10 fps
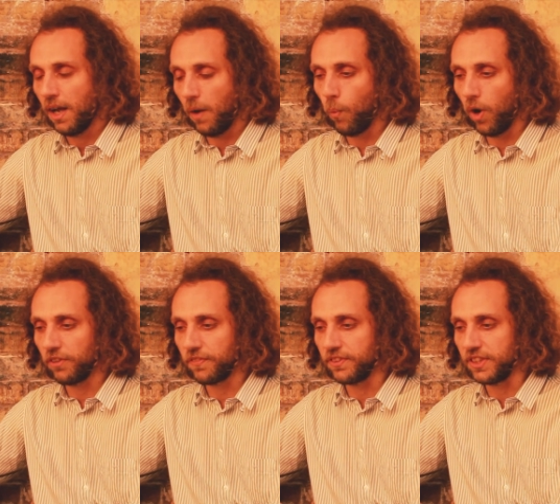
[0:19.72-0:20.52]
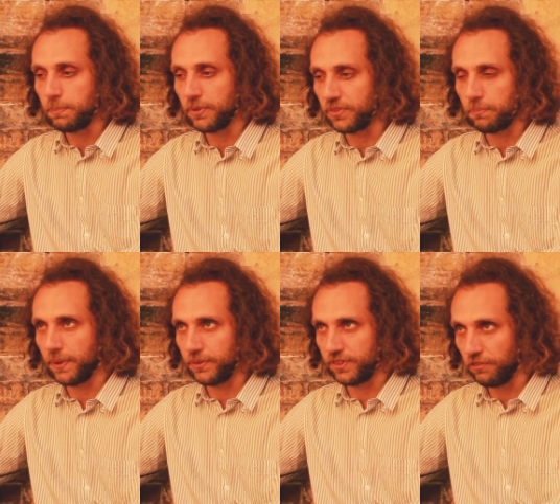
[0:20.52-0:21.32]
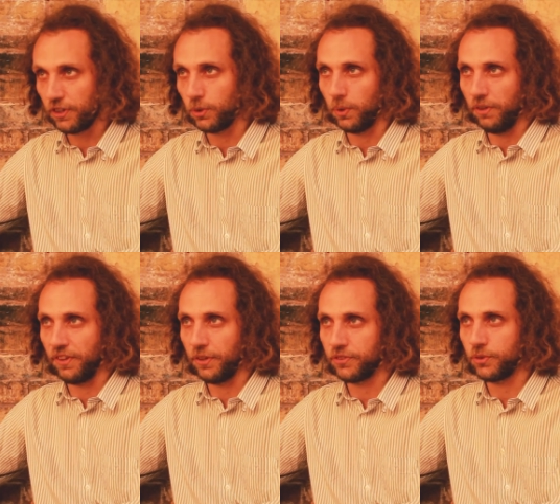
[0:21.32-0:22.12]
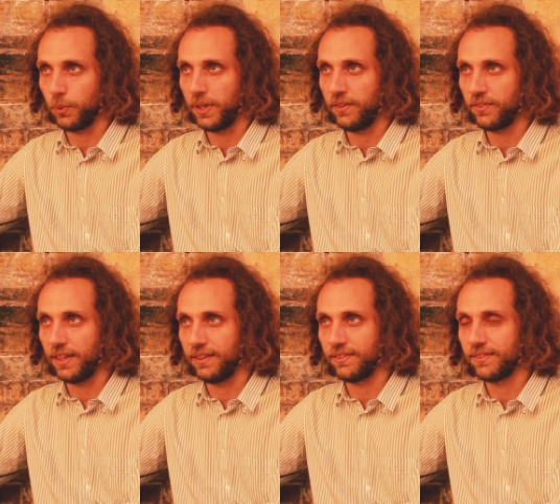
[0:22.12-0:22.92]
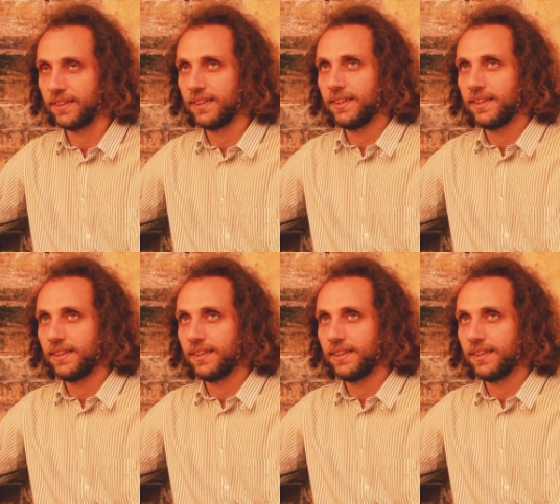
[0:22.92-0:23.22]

And one of the deepest and most difficult of those stories is